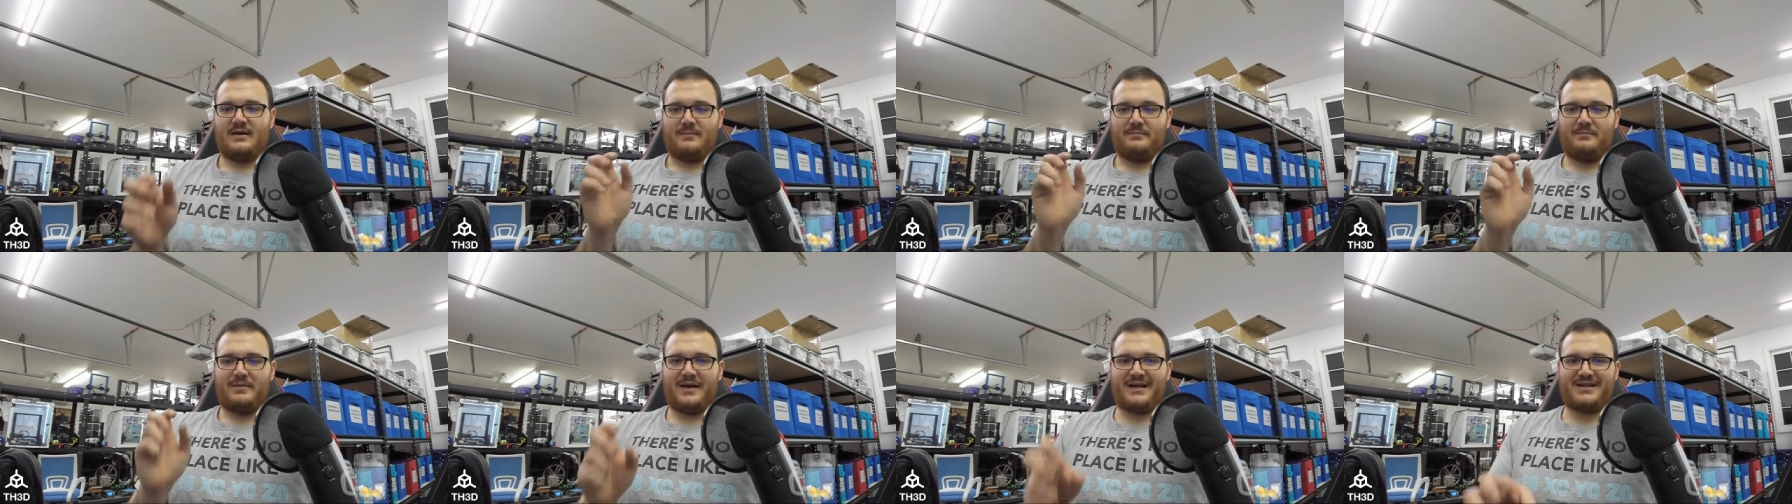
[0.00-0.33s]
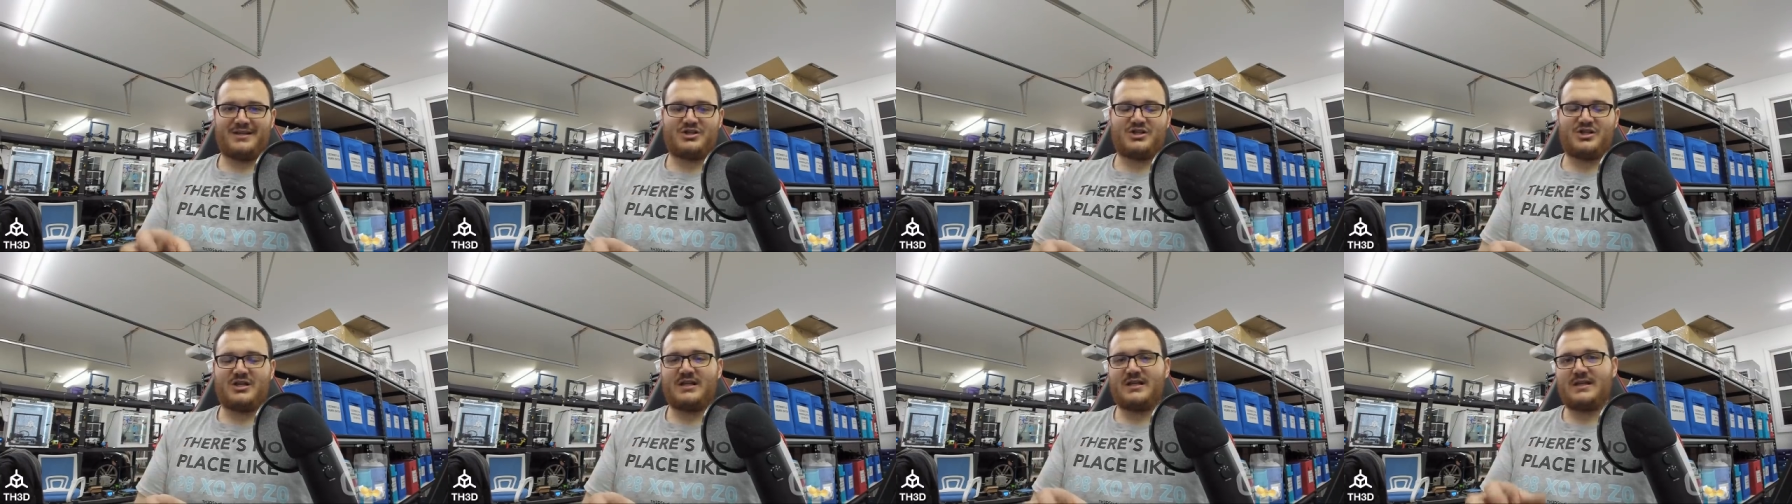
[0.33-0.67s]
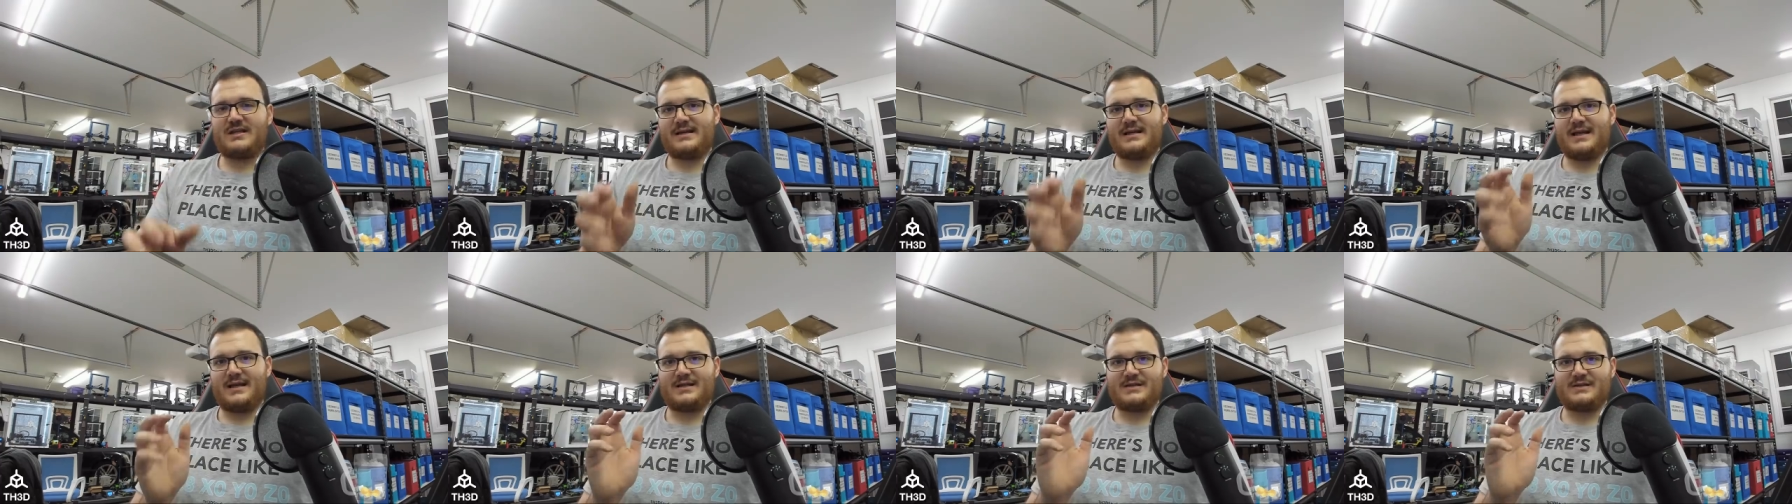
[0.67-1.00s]
PETG
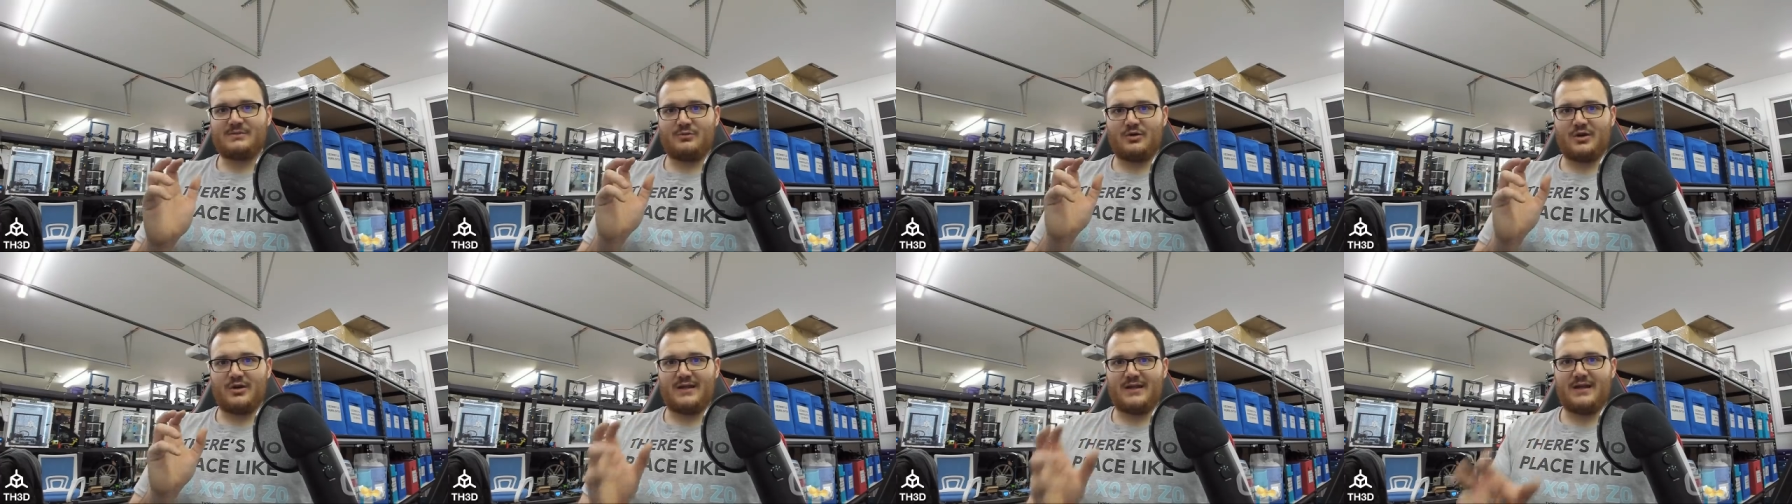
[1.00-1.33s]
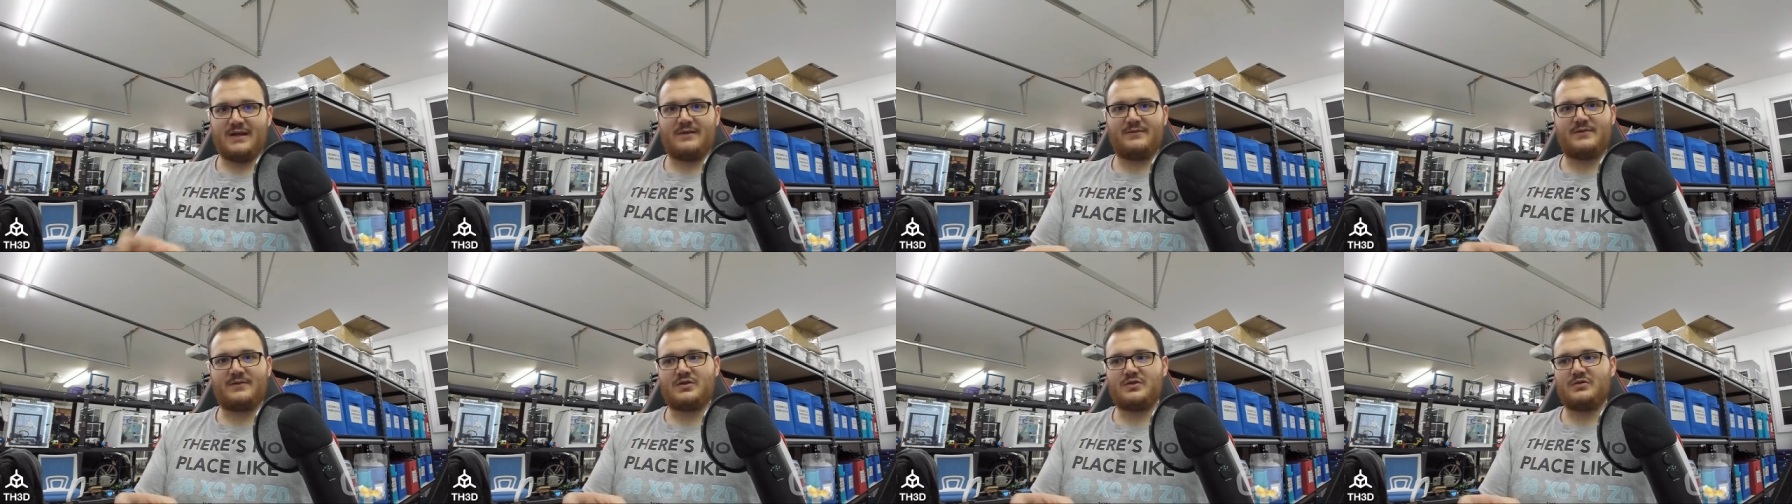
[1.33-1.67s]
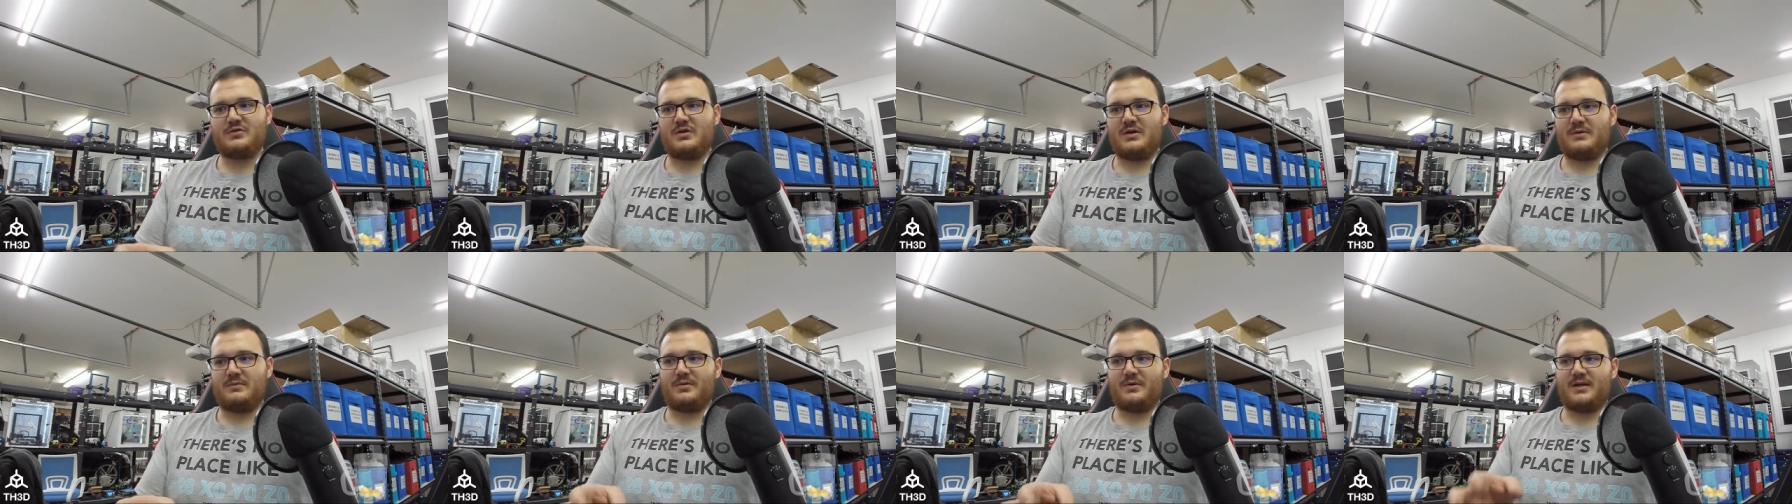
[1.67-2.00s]
has more give to
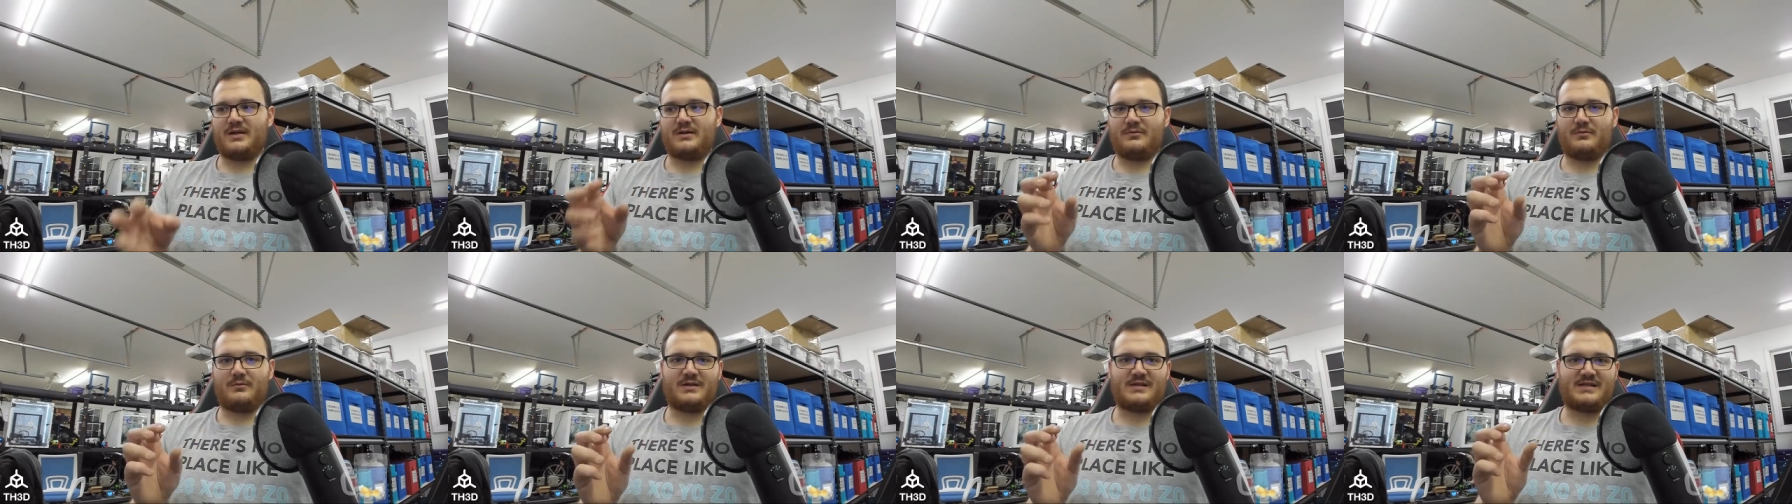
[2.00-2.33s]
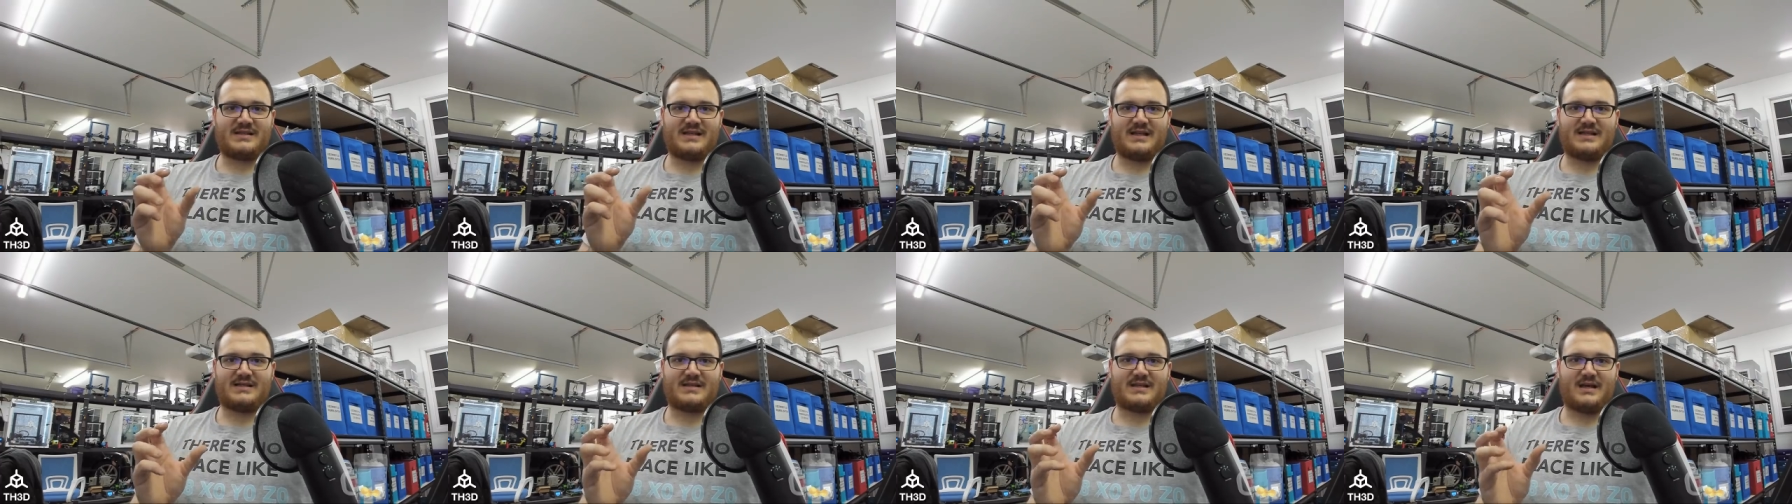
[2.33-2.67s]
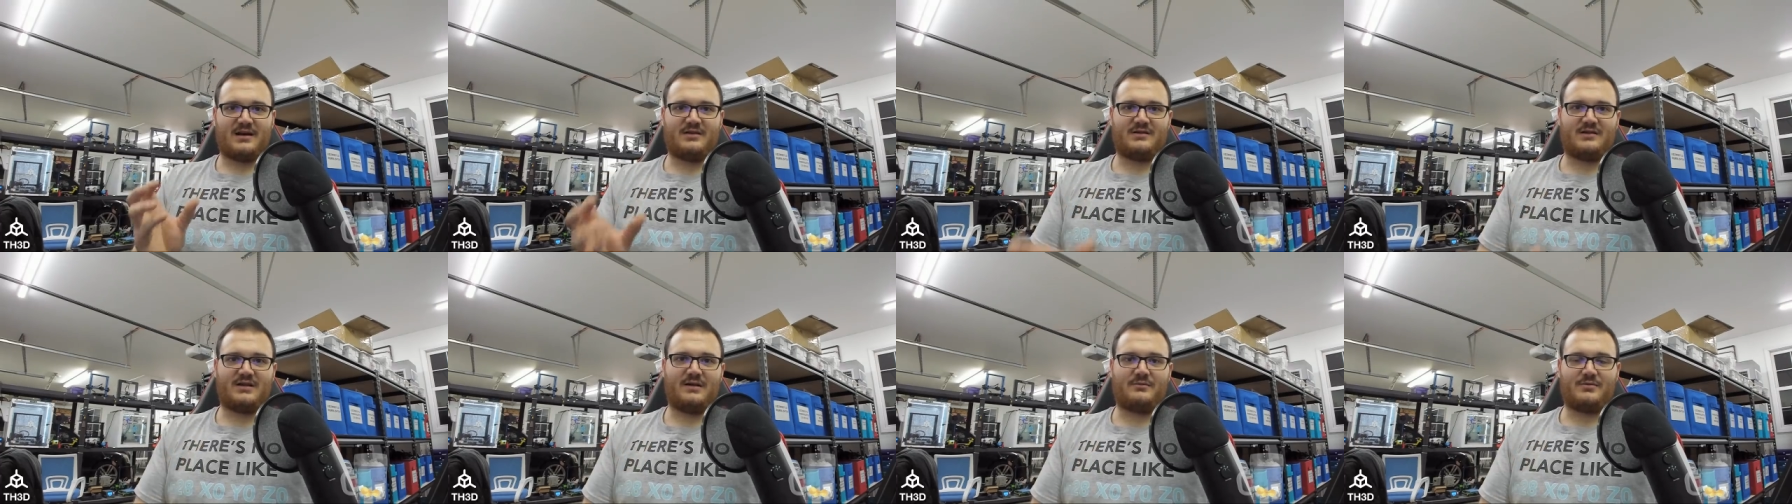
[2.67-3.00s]
it, but it withstands higher
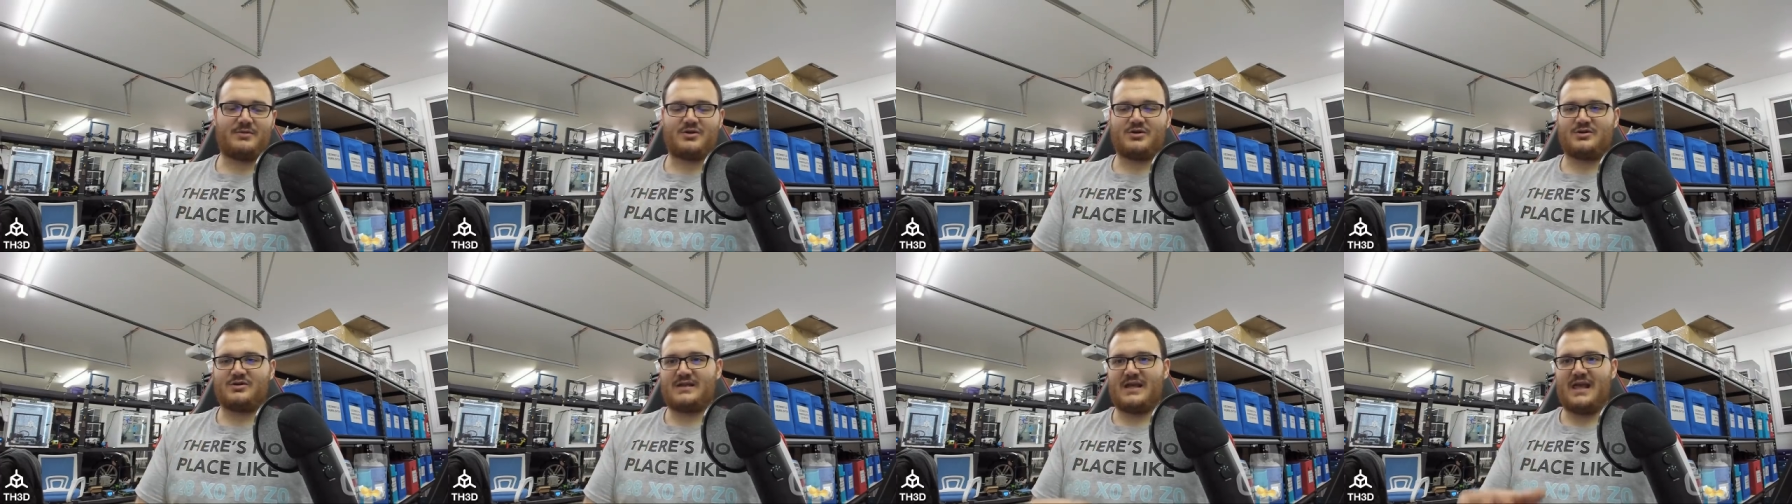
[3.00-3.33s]
temperatures.